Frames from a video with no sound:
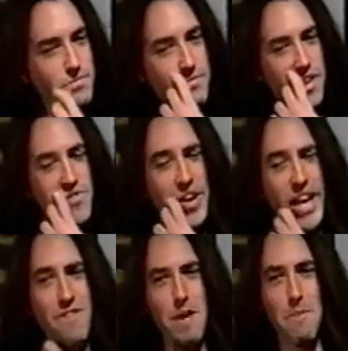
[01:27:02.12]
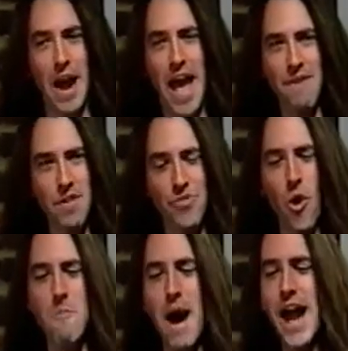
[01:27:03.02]
Forgive me, but I have to throw
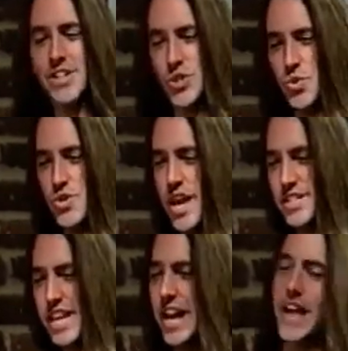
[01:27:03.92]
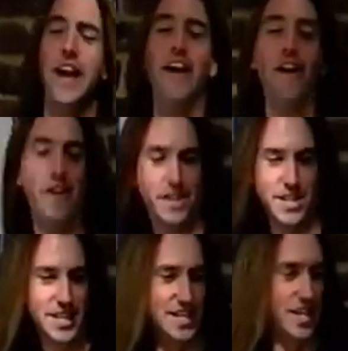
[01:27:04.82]
my two cents in here.
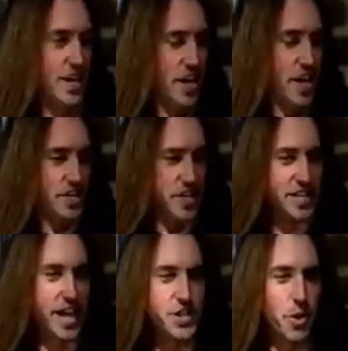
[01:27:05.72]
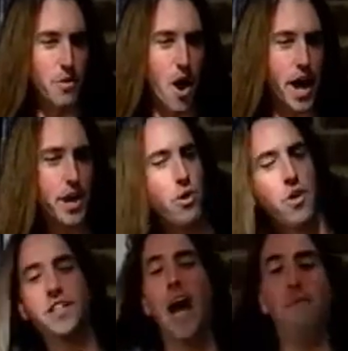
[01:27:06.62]
Since I do a rock and roll
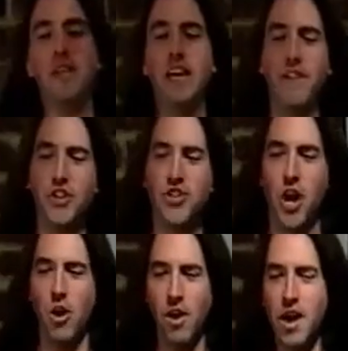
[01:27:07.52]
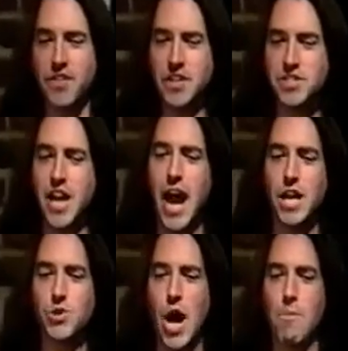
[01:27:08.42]
type TV show, this
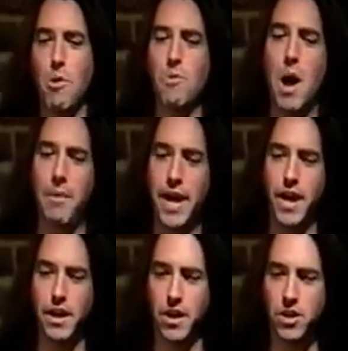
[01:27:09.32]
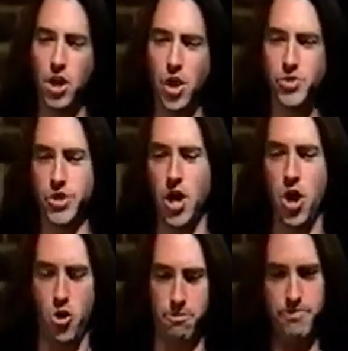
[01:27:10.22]
diatribe will probably hit a little close to home.
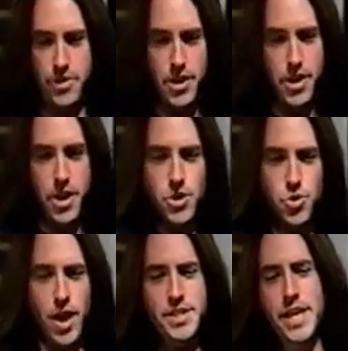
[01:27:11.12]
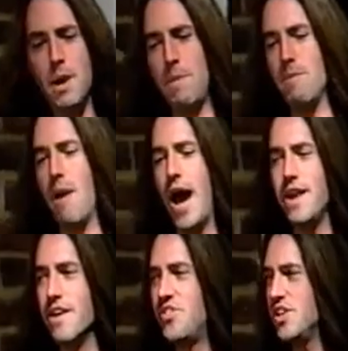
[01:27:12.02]
So let's keep in mind that
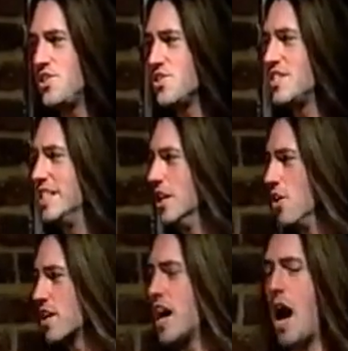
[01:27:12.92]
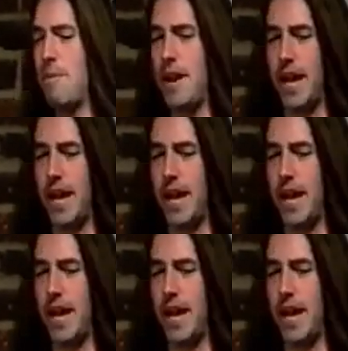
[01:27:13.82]
this is still comedy.